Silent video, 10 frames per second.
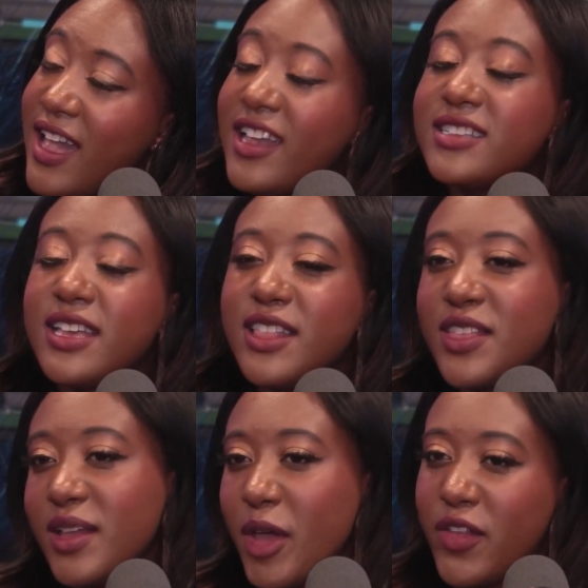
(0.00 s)
Because like the
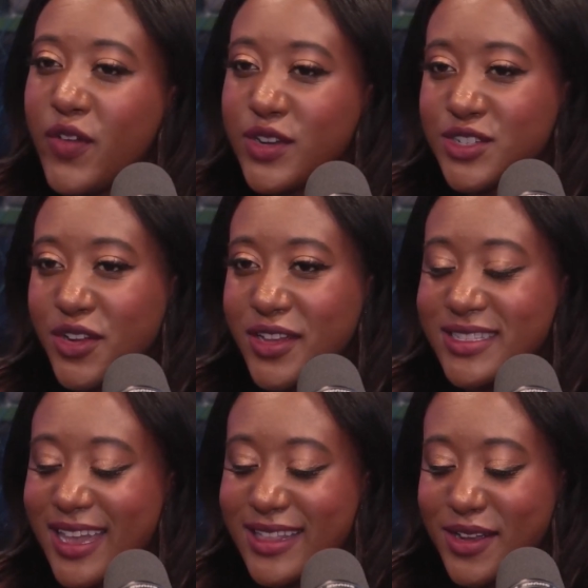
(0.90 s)
thing about Laverne and Shirley,
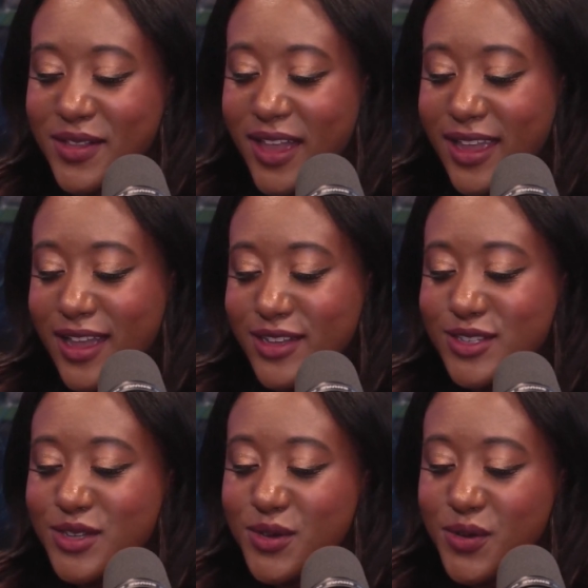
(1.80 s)
it's like they're like
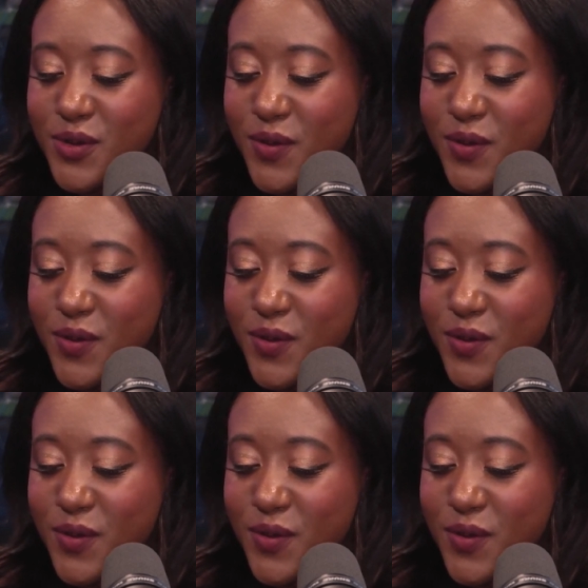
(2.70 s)
two